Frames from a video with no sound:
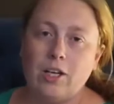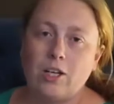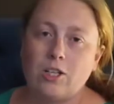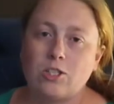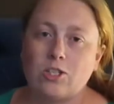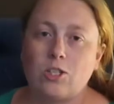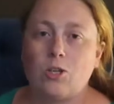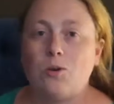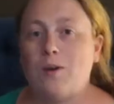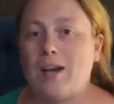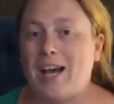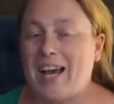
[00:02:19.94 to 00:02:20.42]

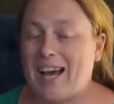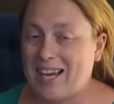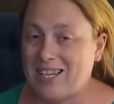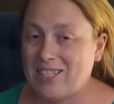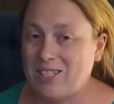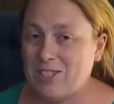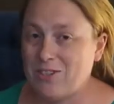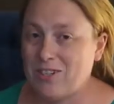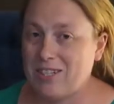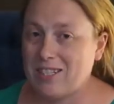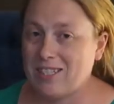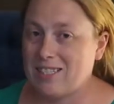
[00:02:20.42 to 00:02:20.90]
So
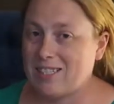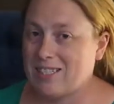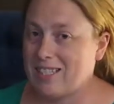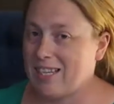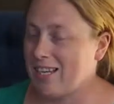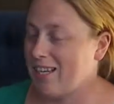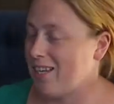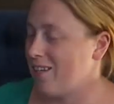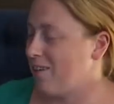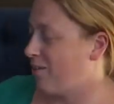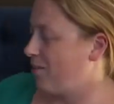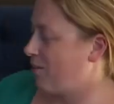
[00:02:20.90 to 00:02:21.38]
as you can
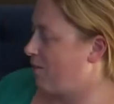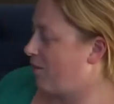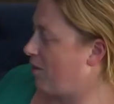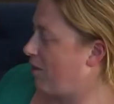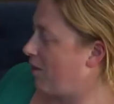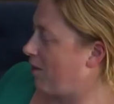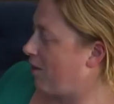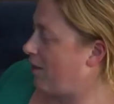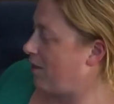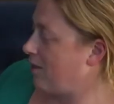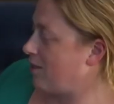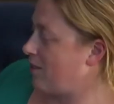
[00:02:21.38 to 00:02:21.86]
see,
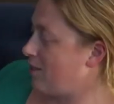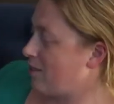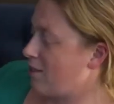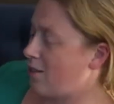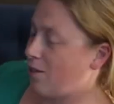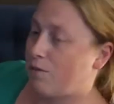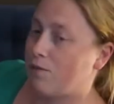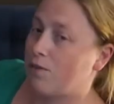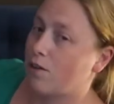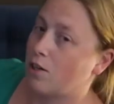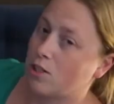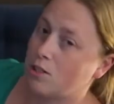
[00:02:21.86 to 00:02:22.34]
this is
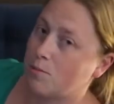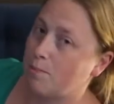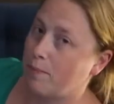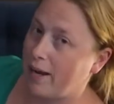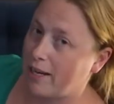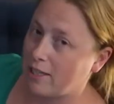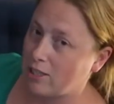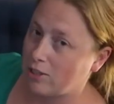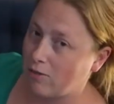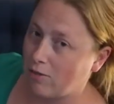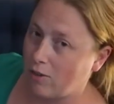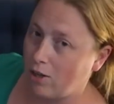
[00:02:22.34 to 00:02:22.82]
the first
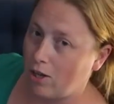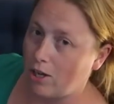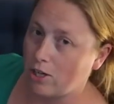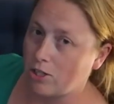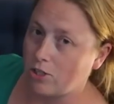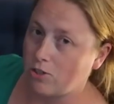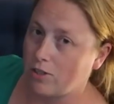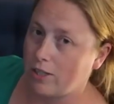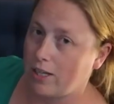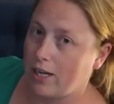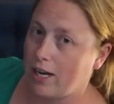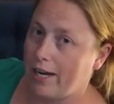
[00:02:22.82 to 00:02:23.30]
batch of
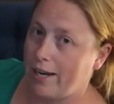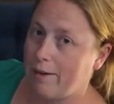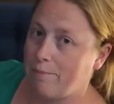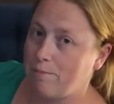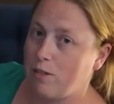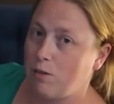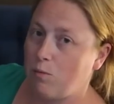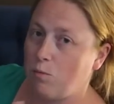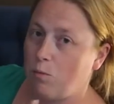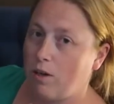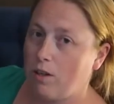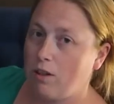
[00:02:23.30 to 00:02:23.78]
laundry. I
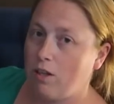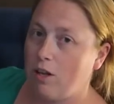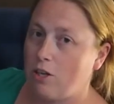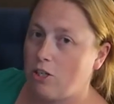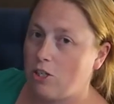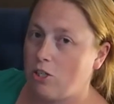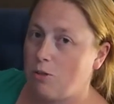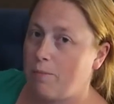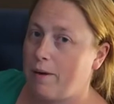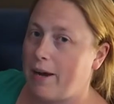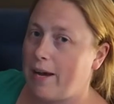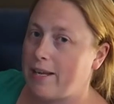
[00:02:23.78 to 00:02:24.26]
emptied 1
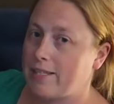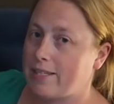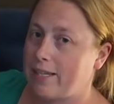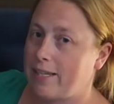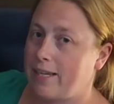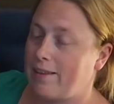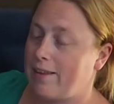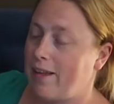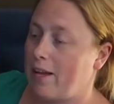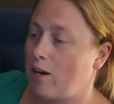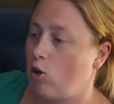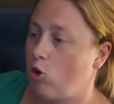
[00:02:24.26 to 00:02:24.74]
laundry basket
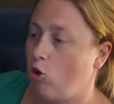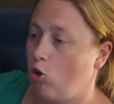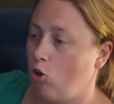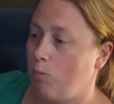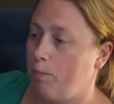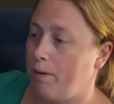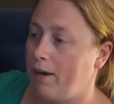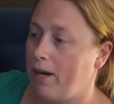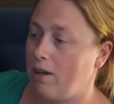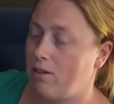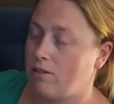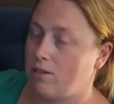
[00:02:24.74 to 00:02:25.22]
and that
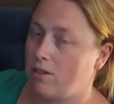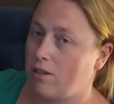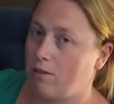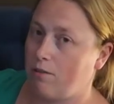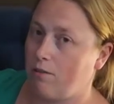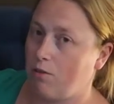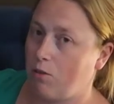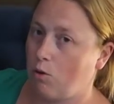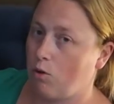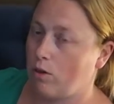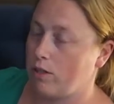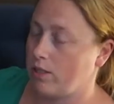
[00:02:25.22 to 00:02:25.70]
whole pile on the
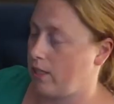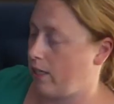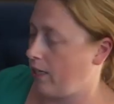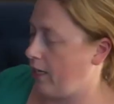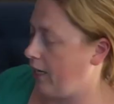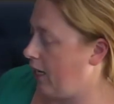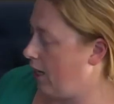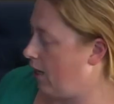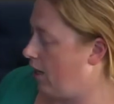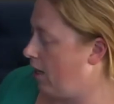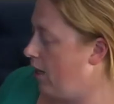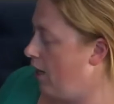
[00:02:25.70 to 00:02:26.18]
floor is in
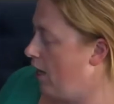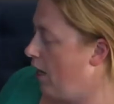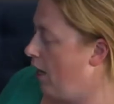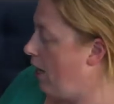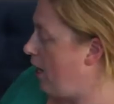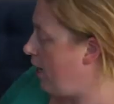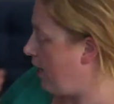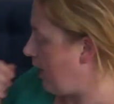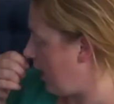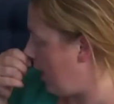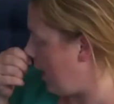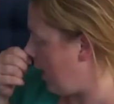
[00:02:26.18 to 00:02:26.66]
here.
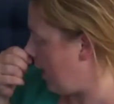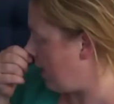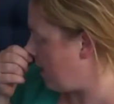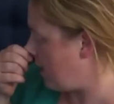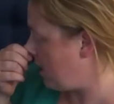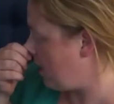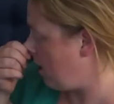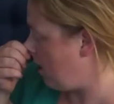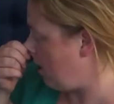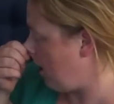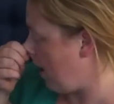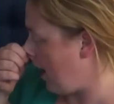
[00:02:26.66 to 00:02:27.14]
Yet I
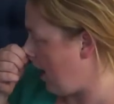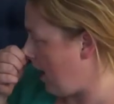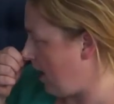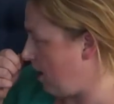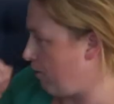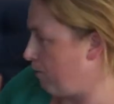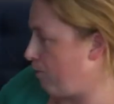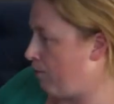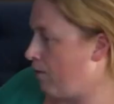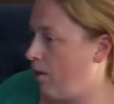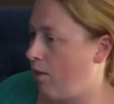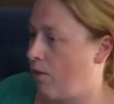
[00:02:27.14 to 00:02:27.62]
still
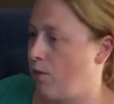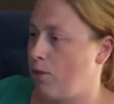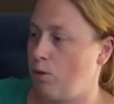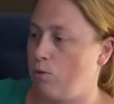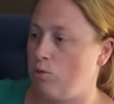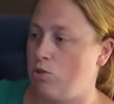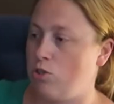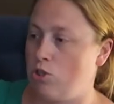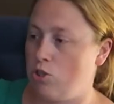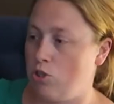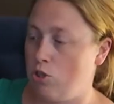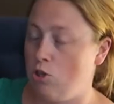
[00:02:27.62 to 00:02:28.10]
have
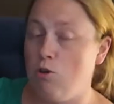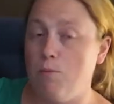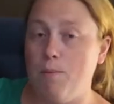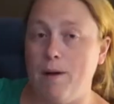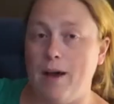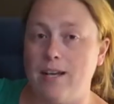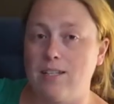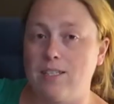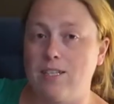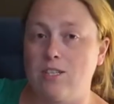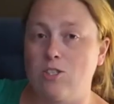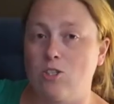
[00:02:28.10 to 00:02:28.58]
those 2
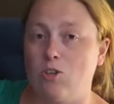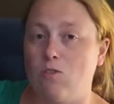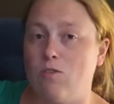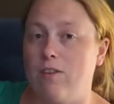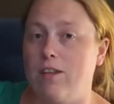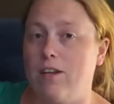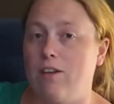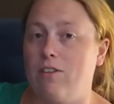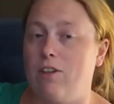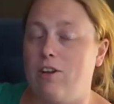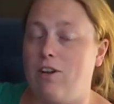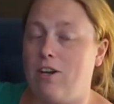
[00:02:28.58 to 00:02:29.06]
baskets over
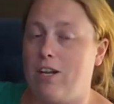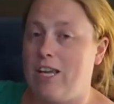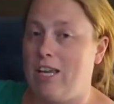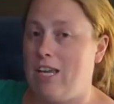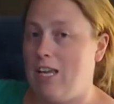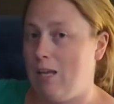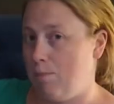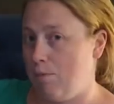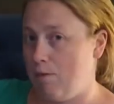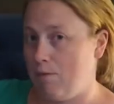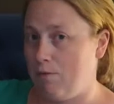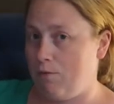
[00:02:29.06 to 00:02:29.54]
there that are
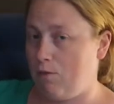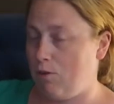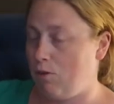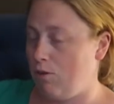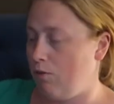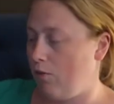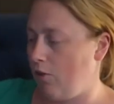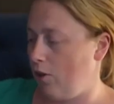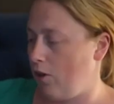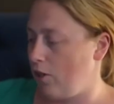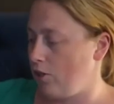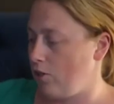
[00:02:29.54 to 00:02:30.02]
heaping full
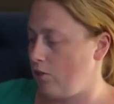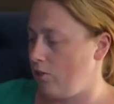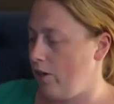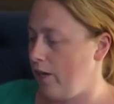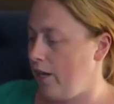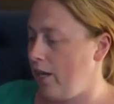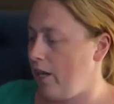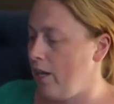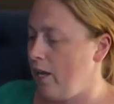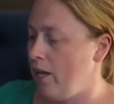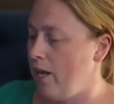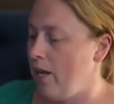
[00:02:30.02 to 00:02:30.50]
of laundry.